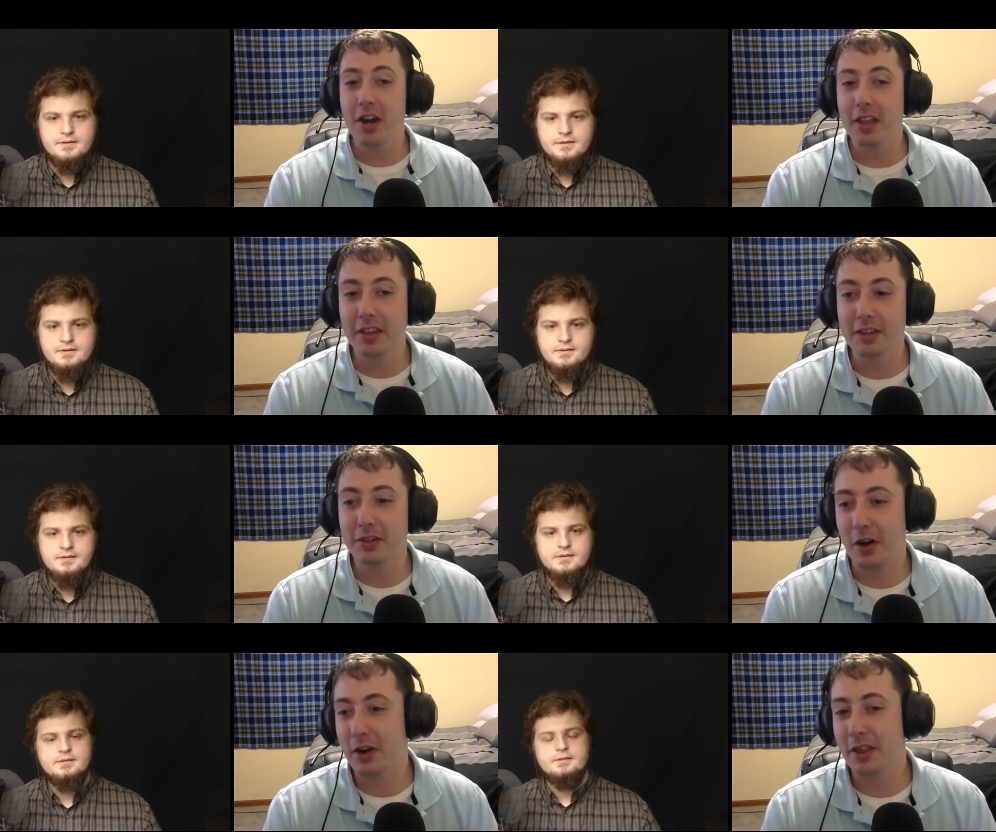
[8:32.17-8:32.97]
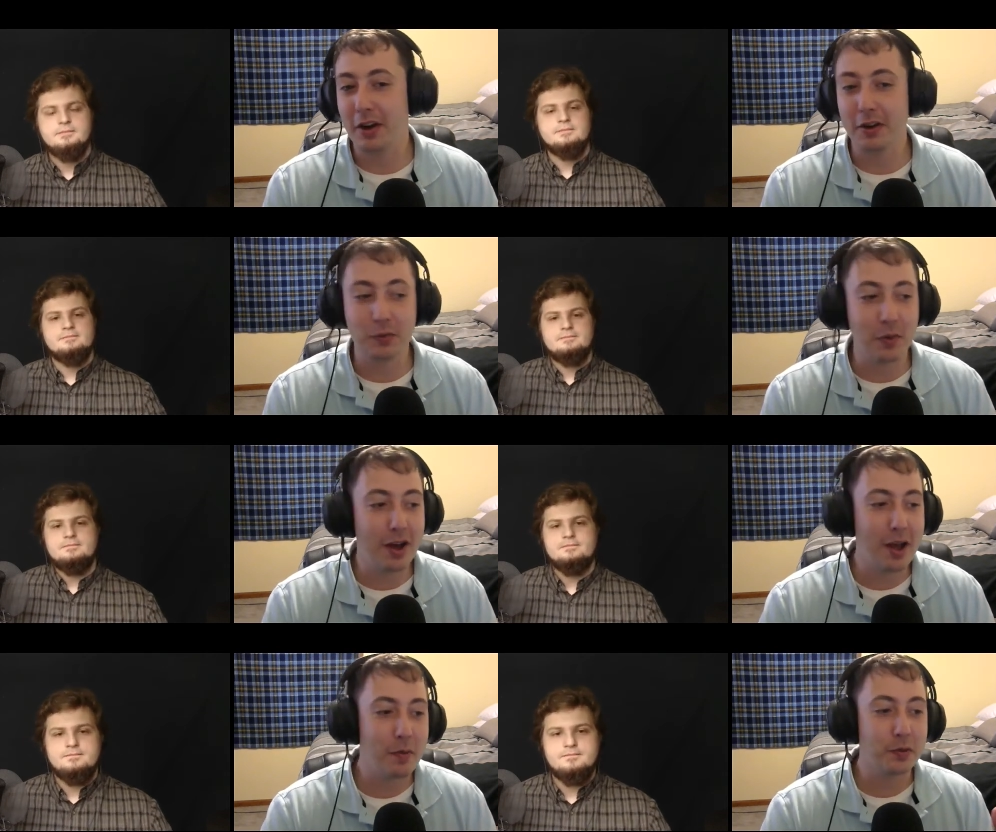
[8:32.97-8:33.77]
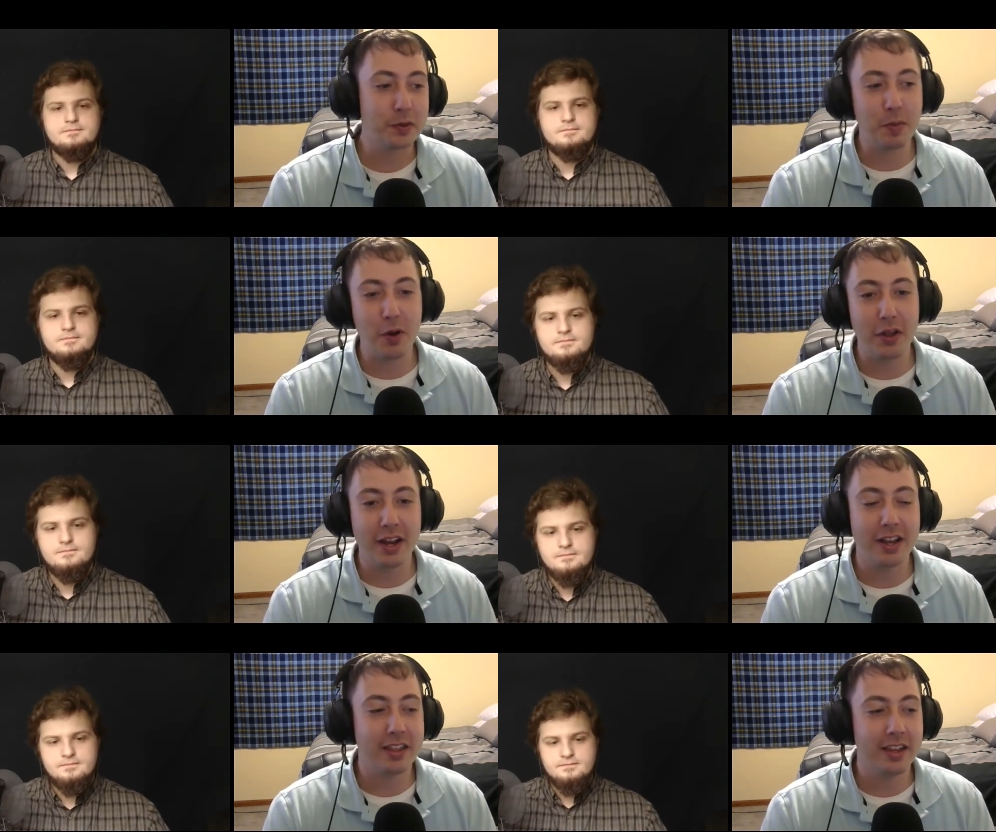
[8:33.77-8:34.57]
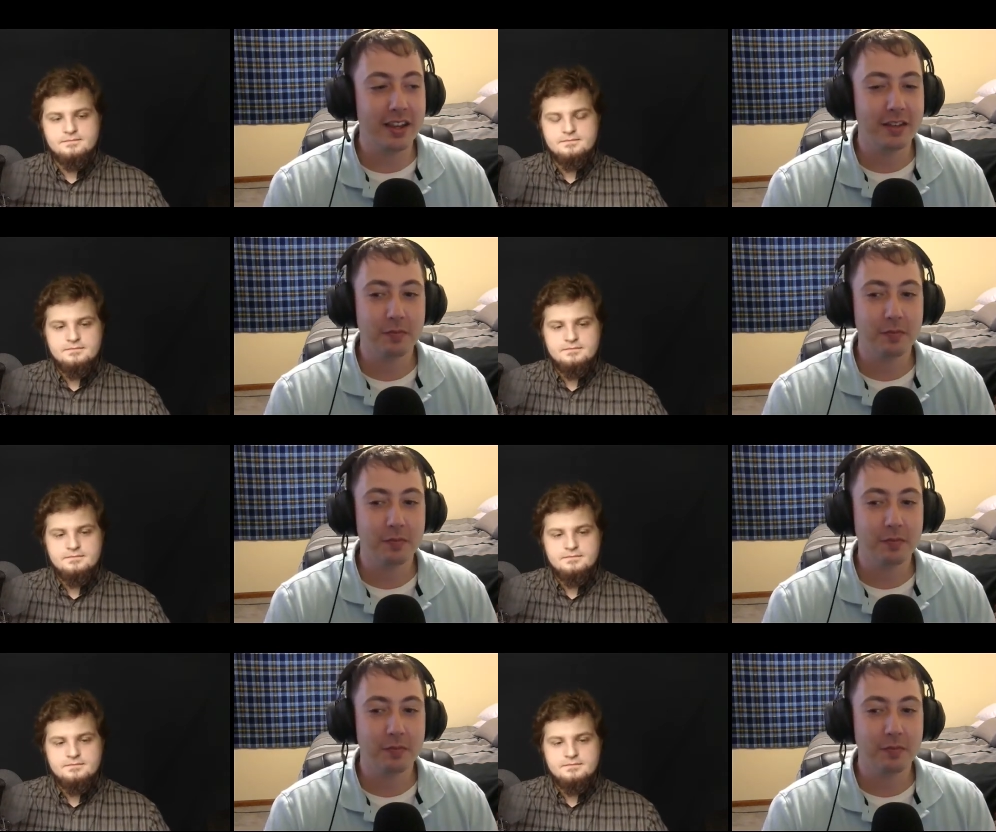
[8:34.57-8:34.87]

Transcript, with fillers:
Speaker 1: things thrown in there as well. I won't spoil anything.